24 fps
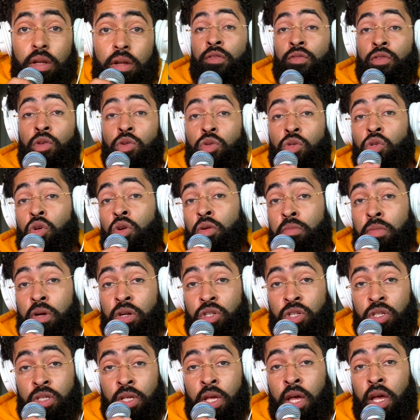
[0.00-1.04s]
If you so
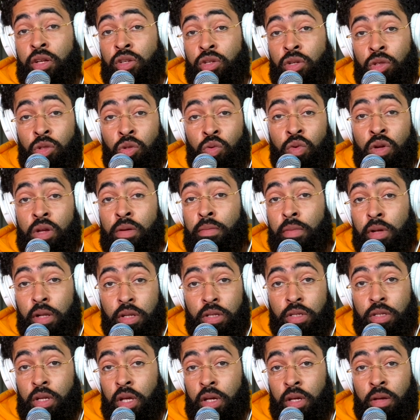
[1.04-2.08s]
much as catch a 3
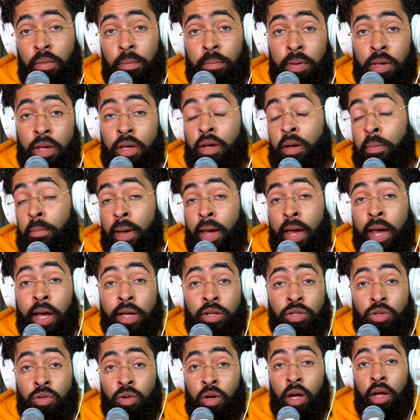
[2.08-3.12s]
millisecond peek at my
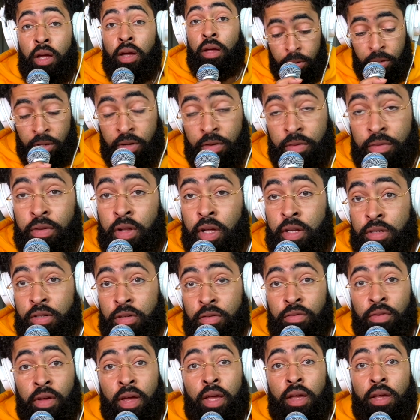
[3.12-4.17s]
ass crack, book a flight to
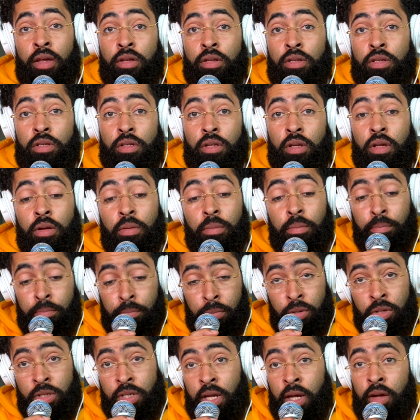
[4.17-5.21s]
Vegas,
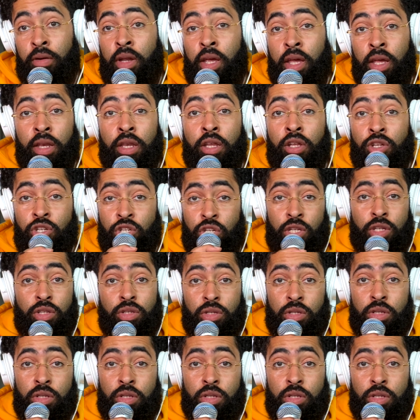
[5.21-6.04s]
put down 80 G's,